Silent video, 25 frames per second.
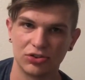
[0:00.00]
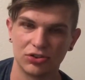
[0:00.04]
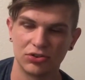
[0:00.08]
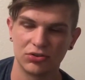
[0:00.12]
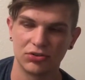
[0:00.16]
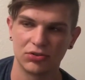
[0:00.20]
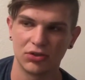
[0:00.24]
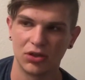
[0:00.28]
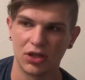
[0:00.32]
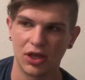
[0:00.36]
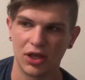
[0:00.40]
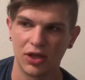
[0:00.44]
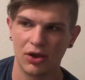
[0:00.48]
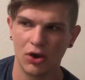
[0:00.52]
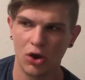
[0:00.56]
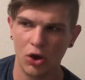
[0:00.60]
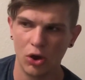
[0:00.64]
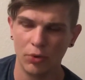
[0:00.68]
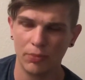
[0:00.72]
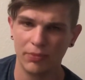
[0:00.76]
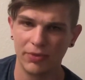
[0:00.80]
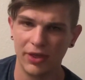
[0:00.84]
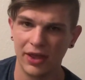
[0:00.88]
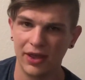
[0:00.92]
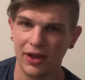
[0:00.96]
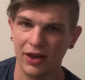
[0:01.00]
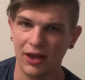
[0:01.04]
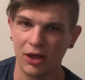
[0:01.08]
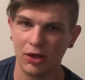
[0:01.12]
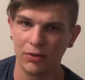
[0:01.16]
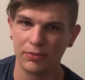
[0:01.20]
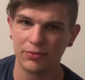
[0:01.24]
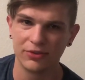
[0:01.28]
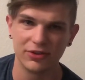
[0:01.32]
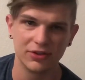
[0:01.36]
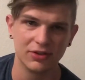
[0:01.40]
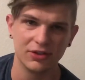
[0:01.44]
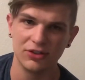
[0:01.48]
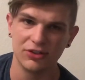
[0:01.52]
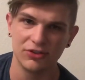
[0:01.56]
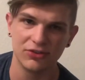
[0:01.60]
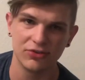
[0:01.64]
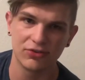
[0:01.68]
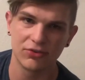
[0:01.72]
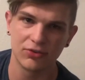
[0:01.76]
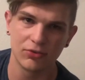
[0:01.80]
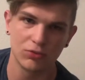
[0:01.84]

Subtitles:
and I hope that helps at least